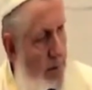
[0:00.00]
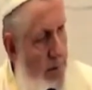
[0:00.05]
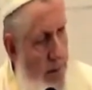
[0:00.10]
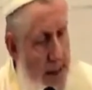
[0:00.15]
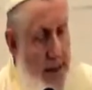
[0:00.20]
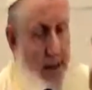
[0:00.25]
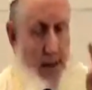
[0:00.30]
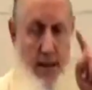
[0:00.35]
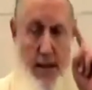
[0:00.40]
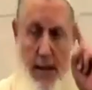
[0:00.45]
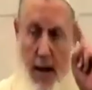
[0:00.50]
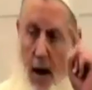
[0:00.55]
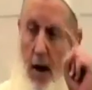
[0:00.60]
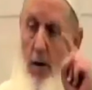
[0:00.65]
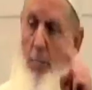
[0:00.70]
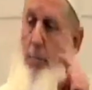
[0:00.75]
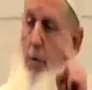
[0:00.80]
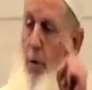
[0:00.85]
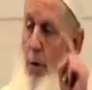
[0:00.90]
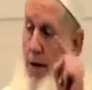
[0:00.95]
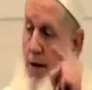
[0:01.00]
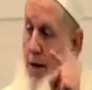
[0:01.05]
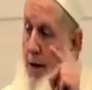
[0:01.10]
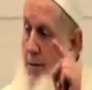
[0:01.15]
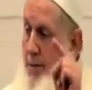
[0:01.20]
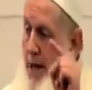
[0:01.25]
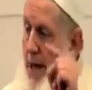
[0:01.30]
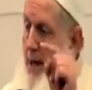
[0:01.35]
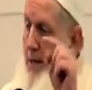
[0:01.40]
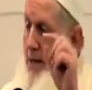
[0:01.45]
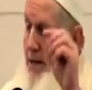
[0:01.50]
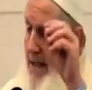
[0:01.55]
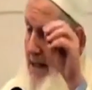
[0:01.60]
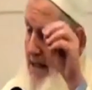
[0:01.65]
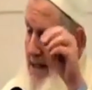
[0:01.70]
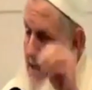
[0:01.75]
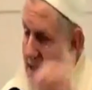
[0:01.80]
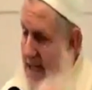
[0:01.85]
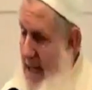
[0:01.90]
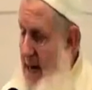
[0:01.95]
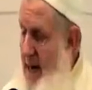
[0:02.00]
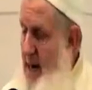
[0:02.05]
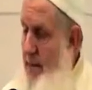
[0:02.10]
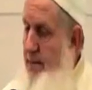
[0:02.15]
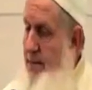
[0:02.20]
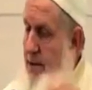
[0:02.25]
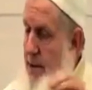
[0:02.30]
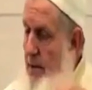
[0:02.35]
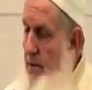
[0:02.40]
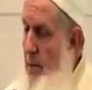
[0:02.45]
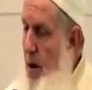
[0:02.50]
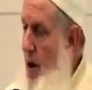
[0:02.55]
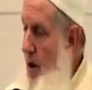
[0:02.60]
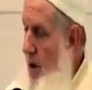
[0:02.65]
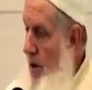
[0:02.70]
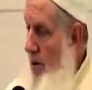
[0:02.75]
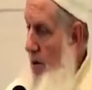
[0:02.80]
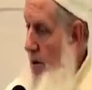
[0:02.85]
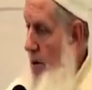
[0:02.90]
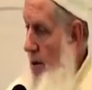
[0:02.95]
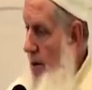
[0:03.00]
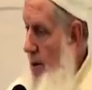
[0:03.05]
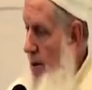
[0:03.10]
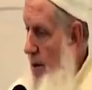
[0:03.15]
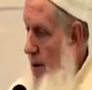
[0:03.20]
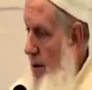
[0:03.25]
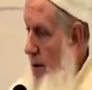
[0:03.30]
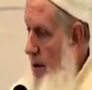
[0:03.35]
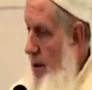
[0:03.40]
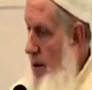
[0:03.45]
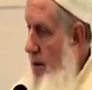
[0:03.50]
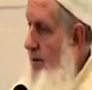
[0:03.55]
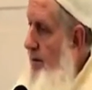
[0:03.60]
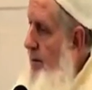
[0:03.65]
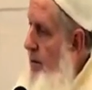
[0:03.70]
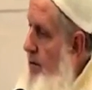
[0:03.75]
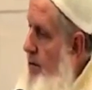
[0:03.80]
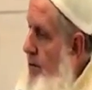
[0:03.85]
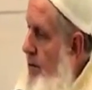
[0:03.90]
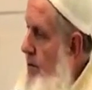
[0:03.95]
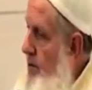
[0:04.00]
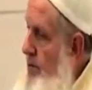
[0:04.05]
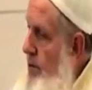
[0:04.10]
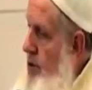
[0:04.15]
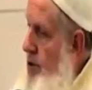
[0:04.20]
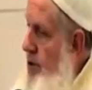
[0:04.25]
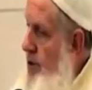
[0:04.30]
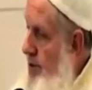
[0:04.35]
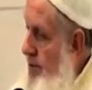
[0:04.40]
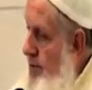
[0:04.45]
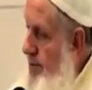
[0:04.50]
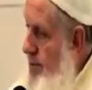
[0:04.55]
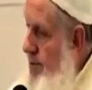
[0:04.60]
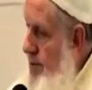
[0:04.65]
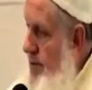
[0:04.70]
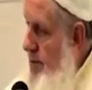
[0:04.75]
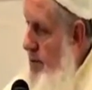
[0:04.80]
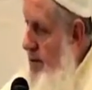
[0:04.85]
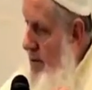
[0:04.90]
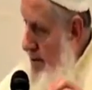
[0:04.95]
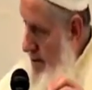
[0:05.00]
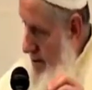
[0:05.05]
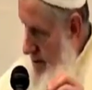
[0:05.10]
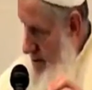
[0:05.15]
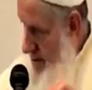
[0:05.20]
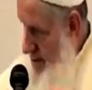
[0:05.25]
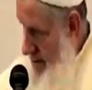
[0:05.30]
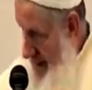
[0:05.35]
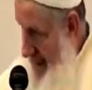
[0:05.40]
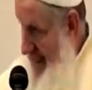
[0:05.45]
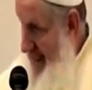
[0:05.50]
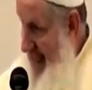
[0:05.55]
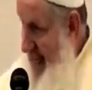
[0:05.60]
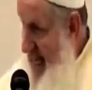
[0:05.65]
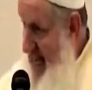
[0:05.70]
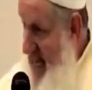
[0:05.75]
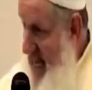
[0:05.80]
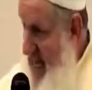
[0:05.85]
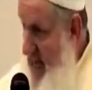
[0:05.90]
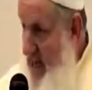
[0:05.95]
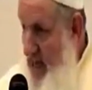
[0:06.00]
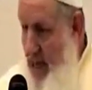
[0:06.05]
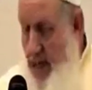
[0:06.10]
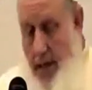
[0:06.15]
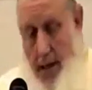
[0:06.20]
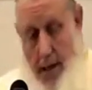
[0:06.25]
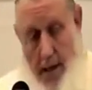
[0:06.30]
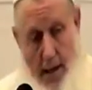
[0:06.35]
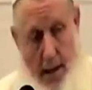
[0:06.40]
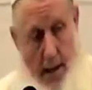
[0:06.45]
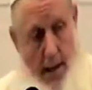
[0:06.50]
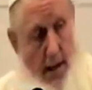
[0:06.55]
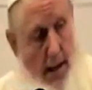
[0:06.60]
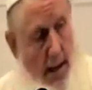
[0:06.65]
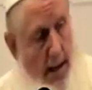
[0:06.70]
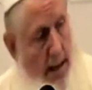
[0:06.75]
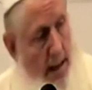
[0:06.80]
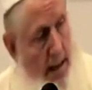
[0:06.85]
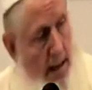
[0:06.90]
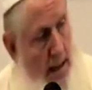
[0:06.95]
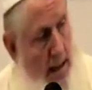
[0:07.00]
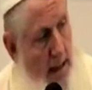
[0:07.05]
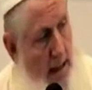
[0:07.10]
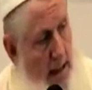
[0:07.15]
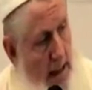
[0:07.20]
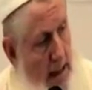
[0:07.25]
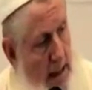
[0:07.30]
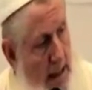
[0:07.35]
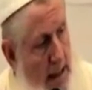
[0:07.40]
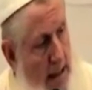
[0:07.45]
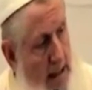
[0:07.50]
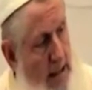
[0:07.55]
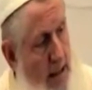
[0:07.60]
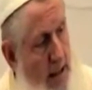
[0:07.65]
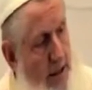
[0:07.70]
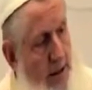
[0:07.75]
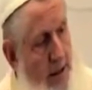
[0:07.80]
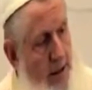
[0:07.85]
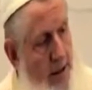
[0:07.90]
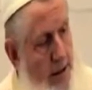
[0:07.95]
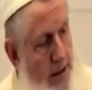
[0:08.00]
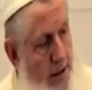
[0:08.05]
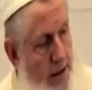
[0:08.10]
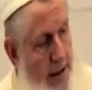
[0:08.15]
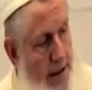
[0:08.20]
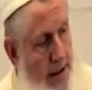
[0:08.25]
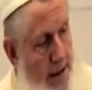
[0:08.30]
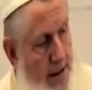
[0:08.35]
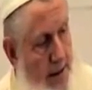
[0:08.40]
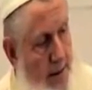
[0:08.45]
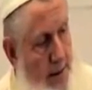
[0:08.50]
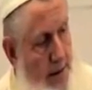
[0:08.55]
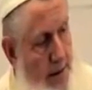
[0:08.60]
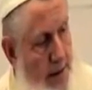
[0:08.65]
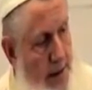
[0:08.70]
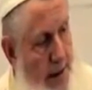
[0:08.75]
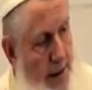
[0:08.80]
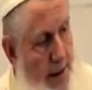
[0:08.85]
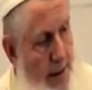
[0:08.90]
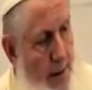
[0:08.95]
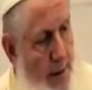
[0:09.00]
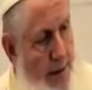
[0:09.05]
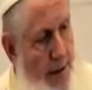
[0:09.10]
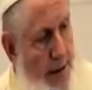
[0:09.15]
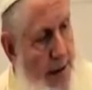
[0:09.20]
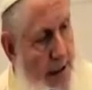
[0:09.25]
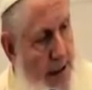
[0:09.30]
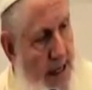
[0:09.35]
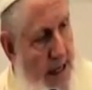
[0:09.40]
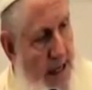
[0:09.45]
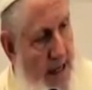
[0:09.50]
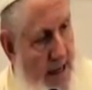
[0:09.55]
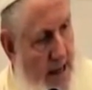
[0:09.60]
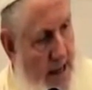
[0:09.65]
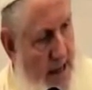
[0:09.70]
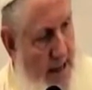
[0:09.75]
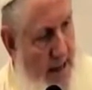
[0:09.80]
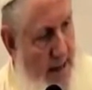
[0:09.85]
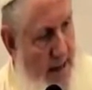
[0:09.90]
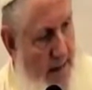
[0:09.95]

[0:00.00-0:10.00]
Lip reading: This, our point about Islam tomorrow, the future of Muslims today, is understood here real clear with a hadith.